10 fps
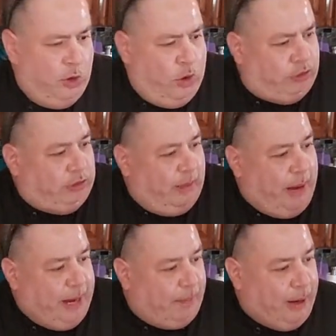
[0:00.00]
Who's
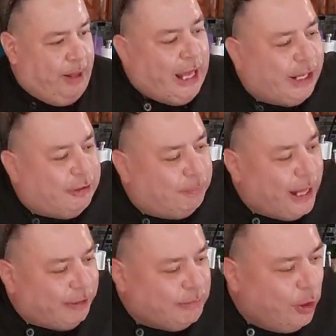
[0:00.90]
Somebody Prima? Alexa,
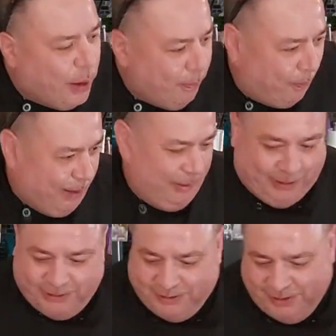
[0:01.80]
play some Louis Prima.
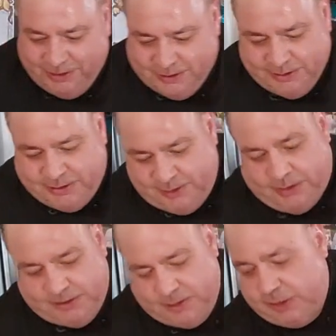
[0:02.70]

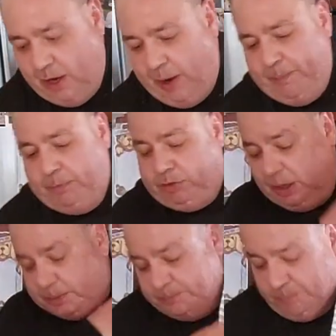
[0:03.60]
All right,
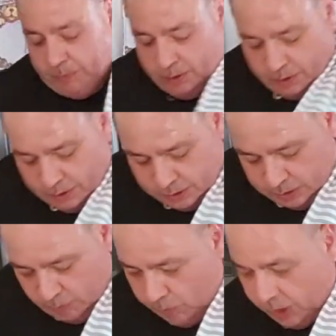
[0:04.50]
so
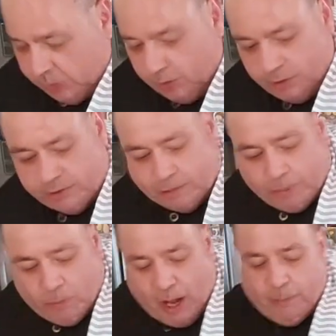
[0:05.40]
we're going to do a little sip
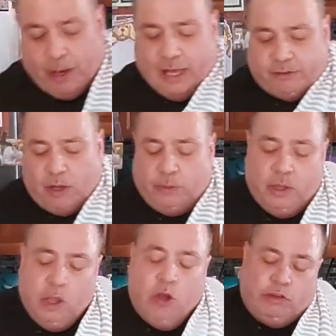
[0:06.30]
of wine while that's going.